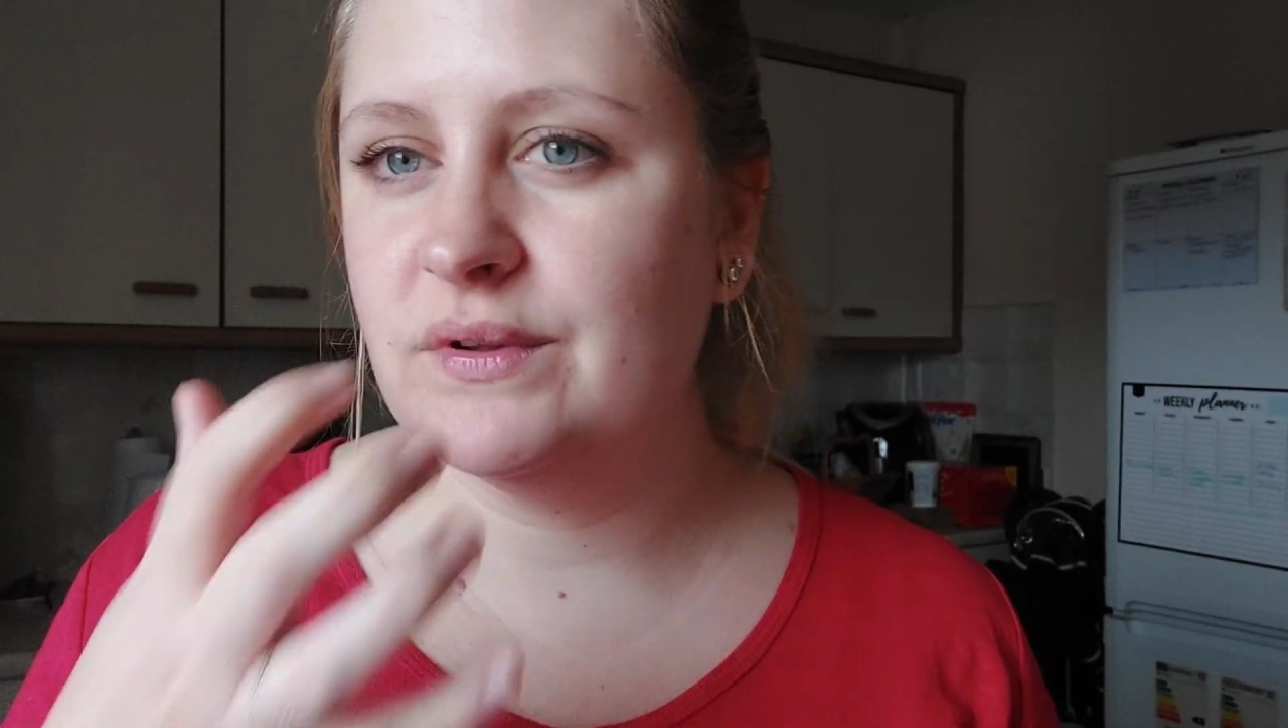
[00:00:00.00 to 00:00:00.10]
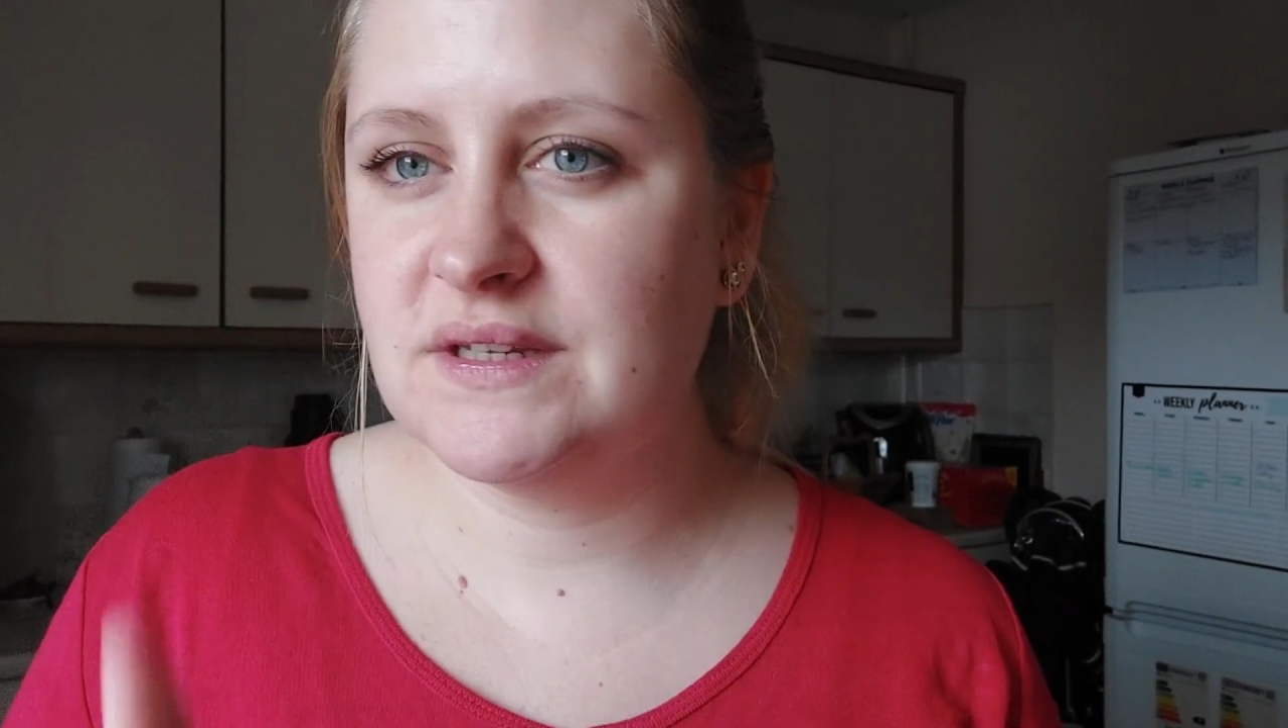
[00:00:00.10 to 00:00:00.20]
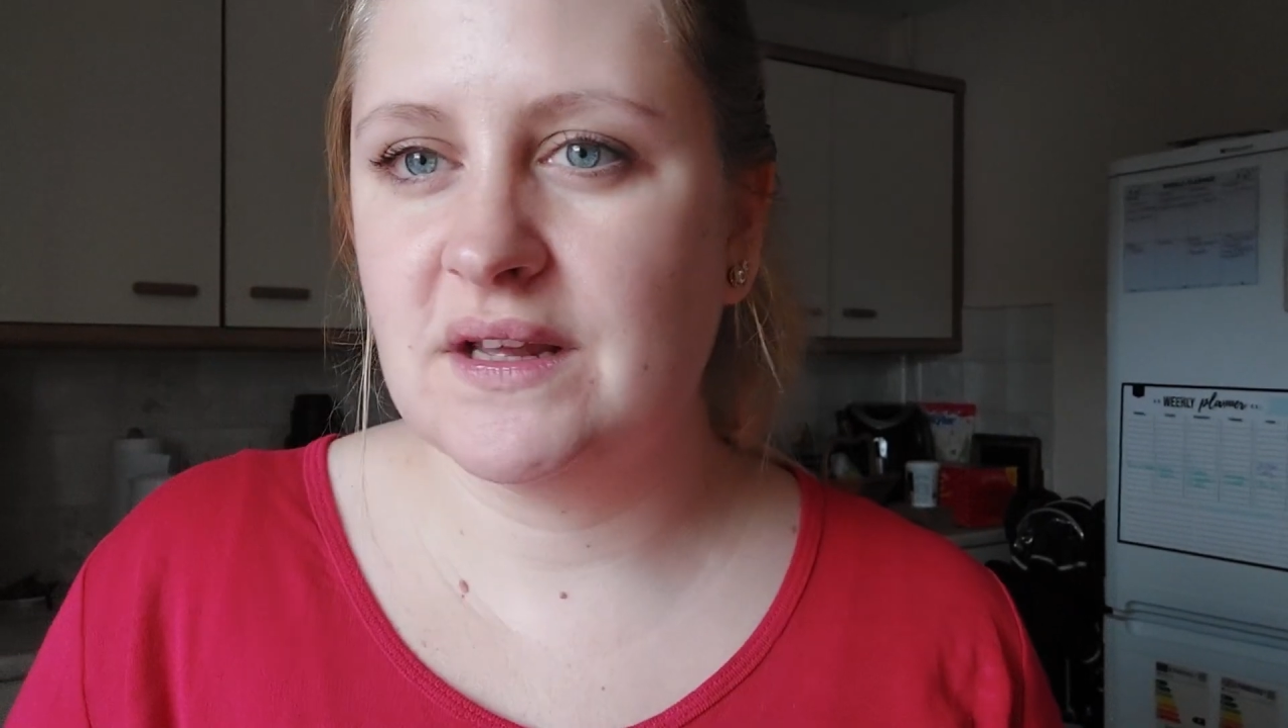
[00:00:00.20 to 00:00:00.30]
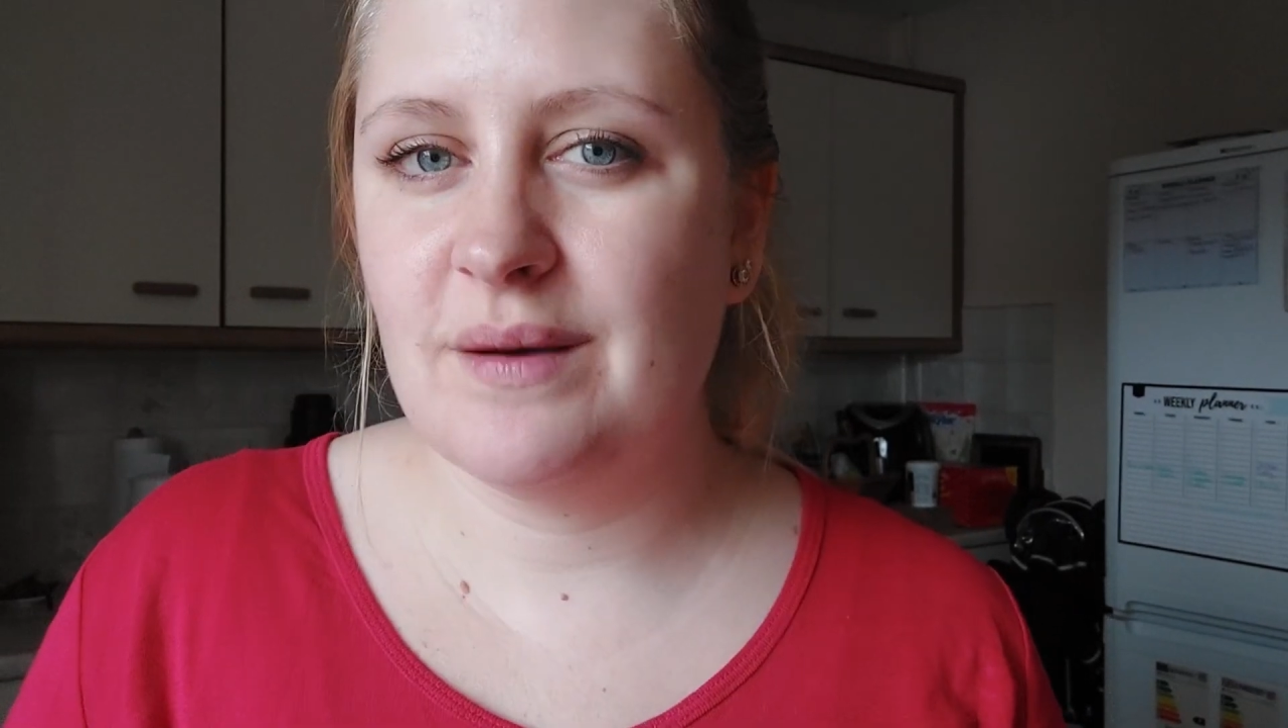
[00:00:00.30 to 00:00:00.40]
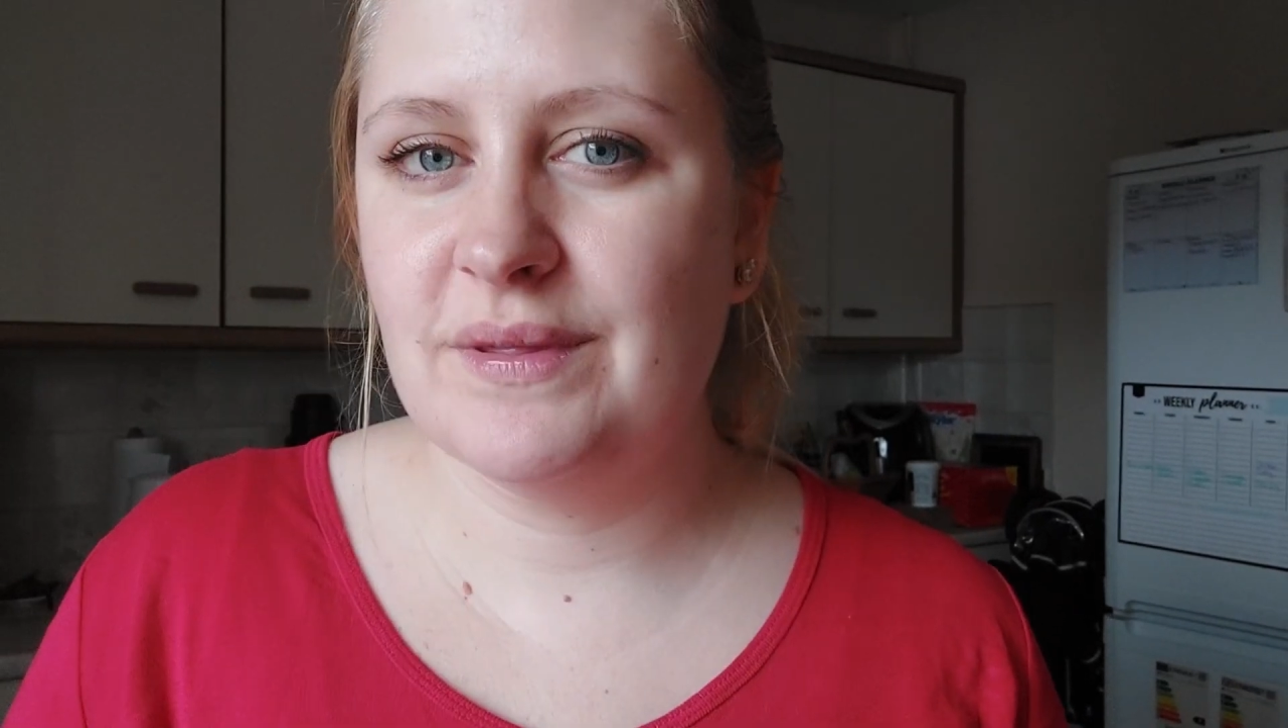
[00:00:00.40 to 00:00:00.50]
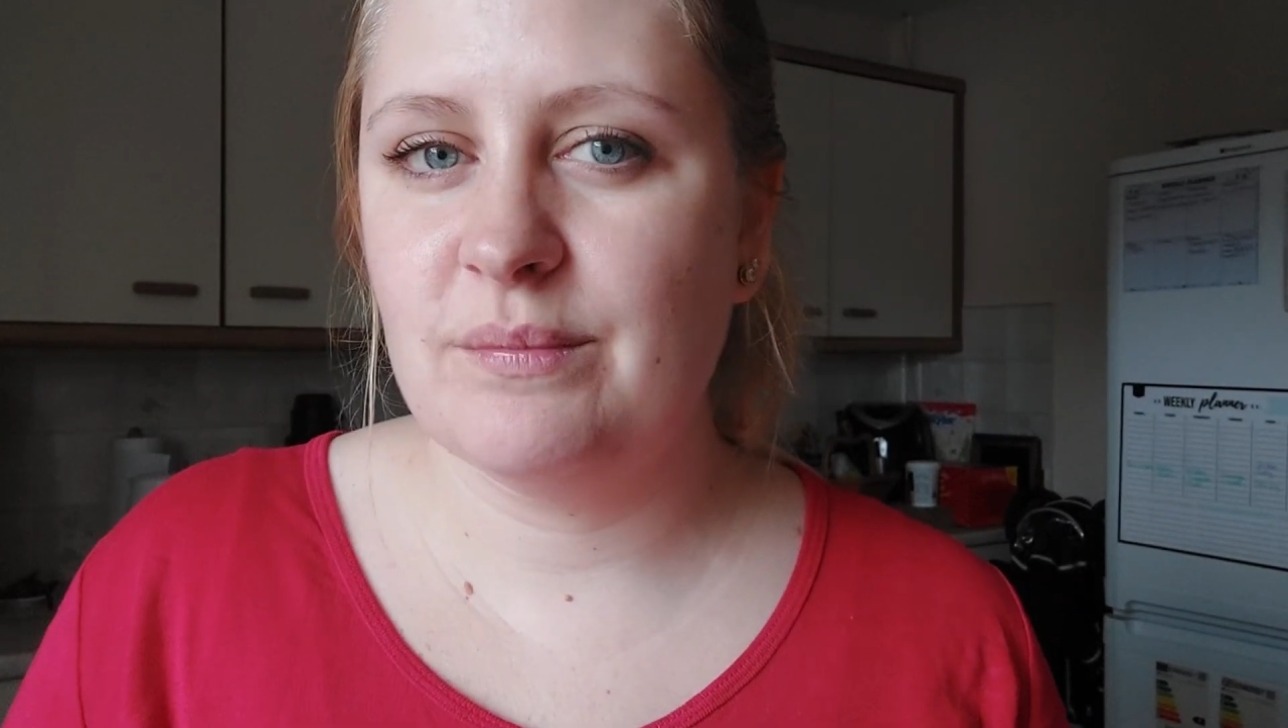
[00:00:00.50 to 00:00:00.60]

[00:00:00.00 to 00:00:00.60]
ones that come with